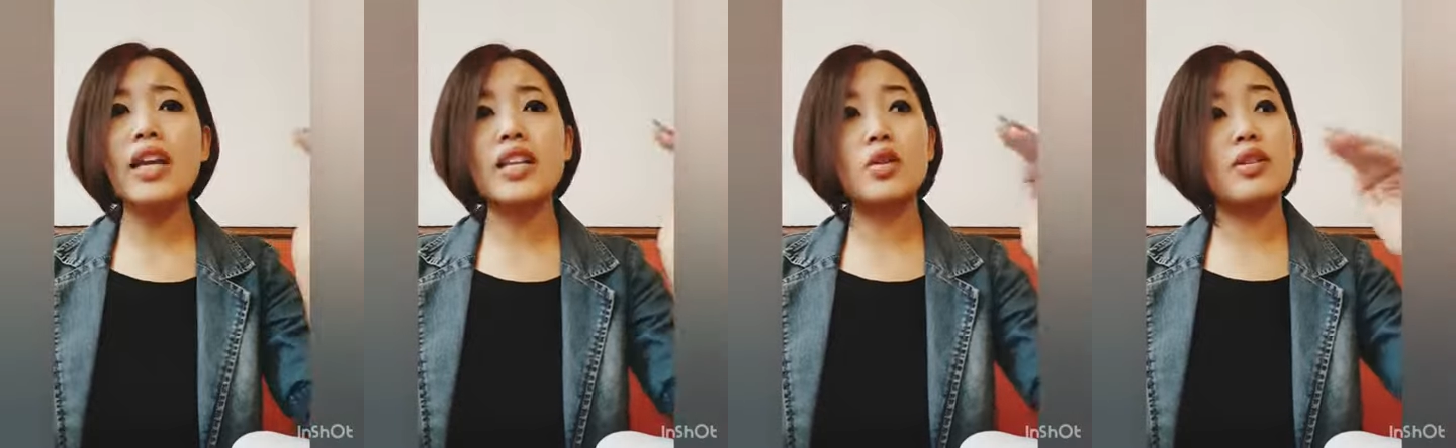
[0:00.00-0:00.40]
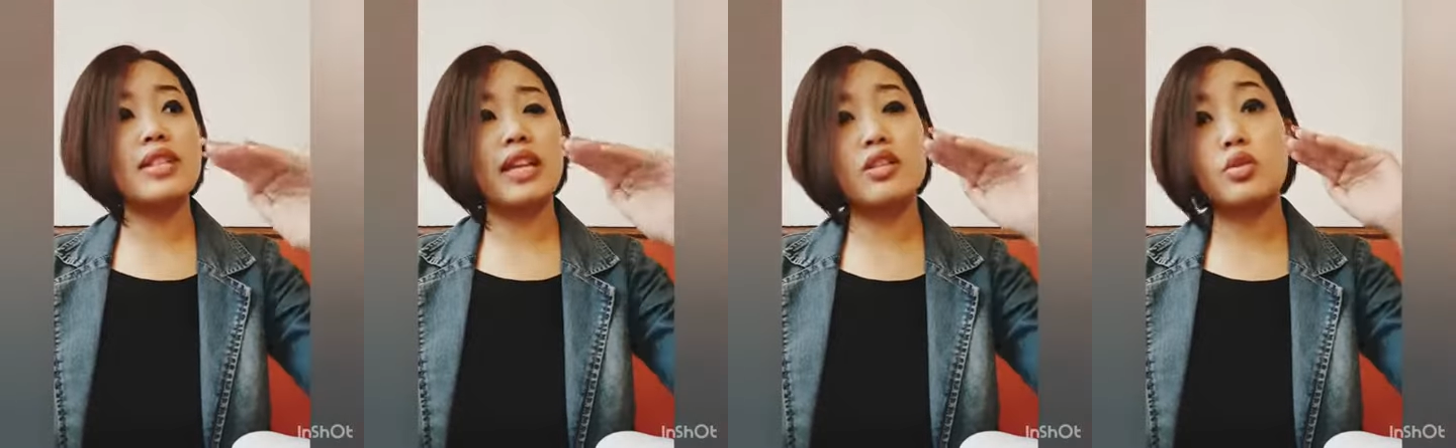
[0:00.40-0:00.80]
it looks
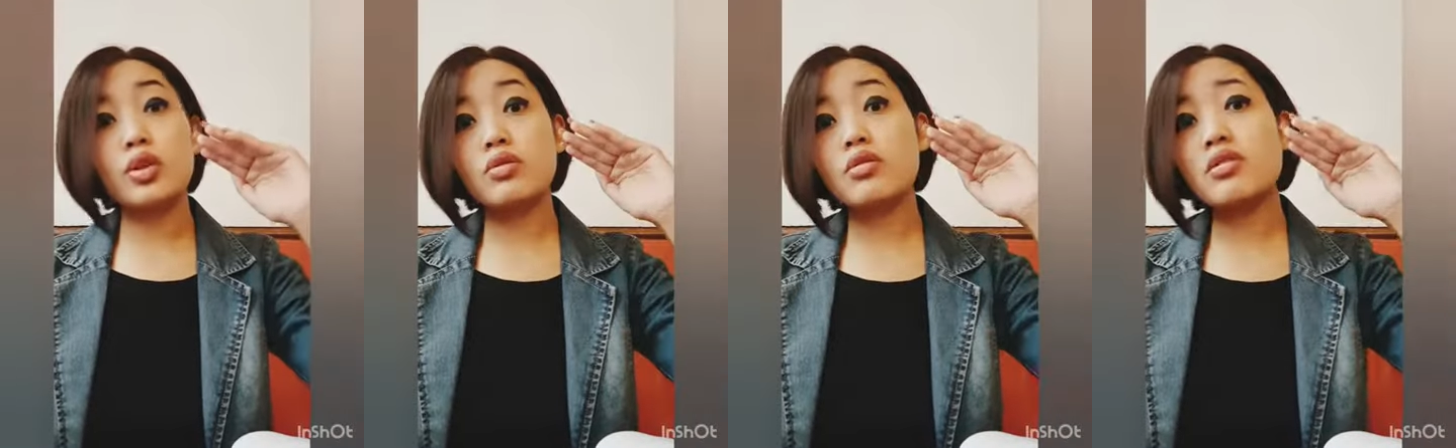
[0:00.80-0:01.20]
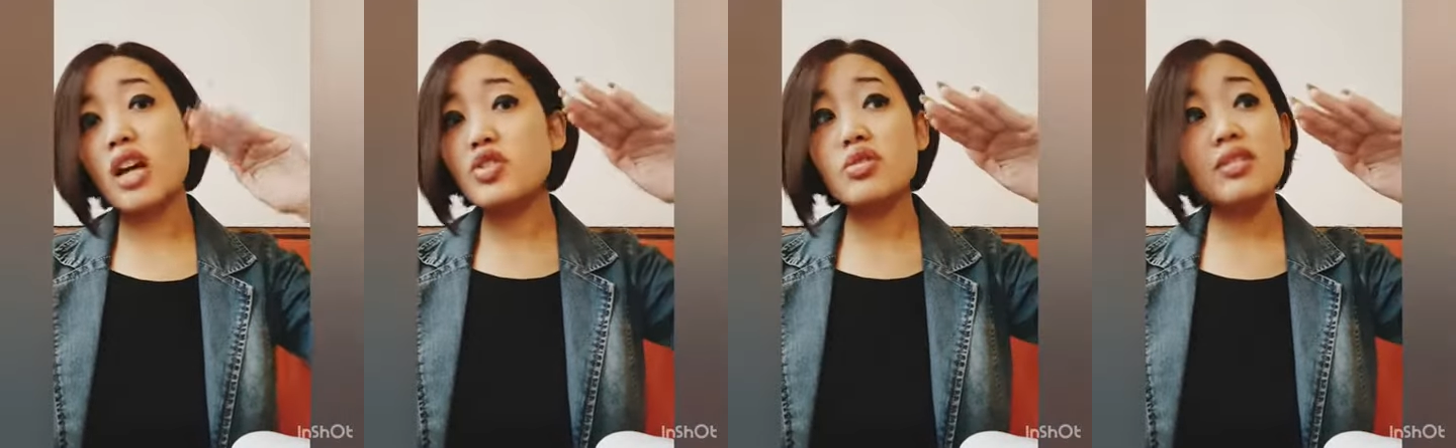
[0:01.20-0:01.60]
like it's going to
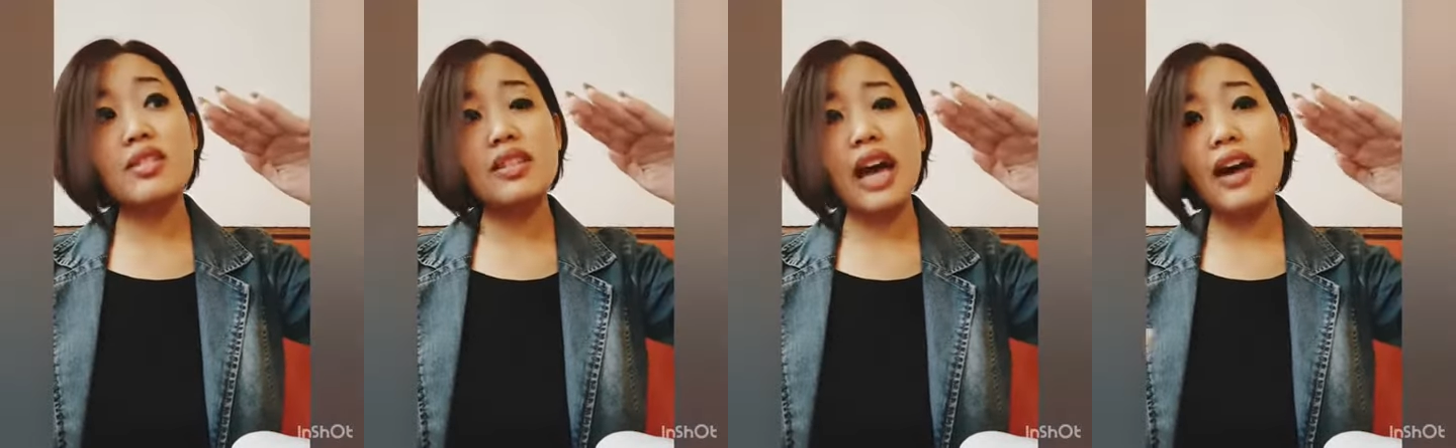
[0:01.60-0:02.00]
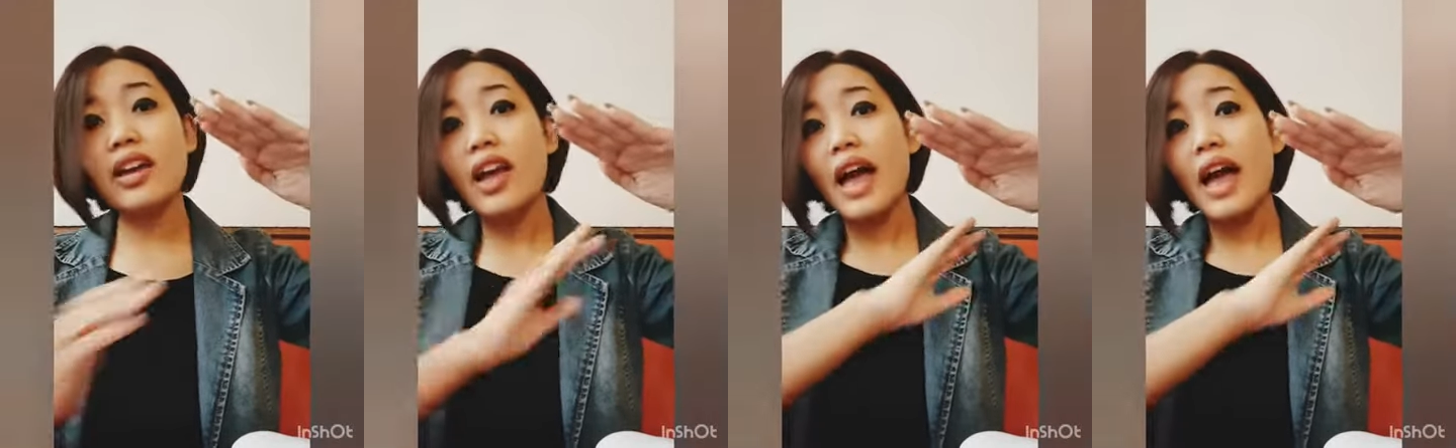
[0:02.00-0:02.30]
touch the sky